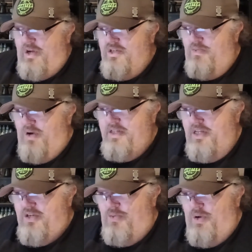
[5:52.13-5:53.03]
So what I
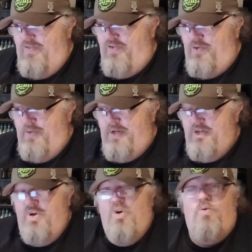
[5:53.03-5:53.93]
thought
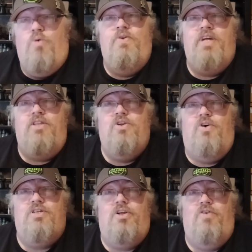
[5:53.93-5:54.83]
was, well, with that
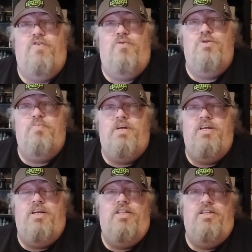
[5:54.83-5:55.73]
nice clothing, would it
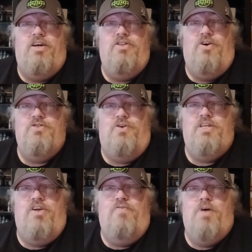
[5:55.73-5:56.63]
be a nice
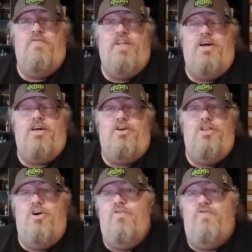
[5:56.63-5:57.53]
idea if maybe that
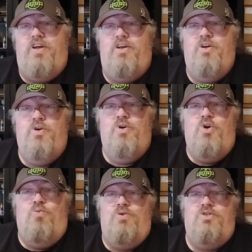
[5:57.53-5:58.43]
clothing
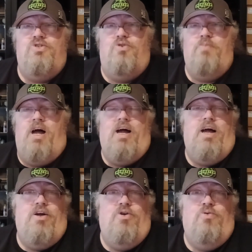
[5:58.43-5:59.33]
was
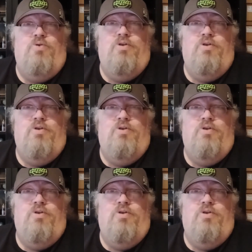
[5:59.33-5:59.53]
somehow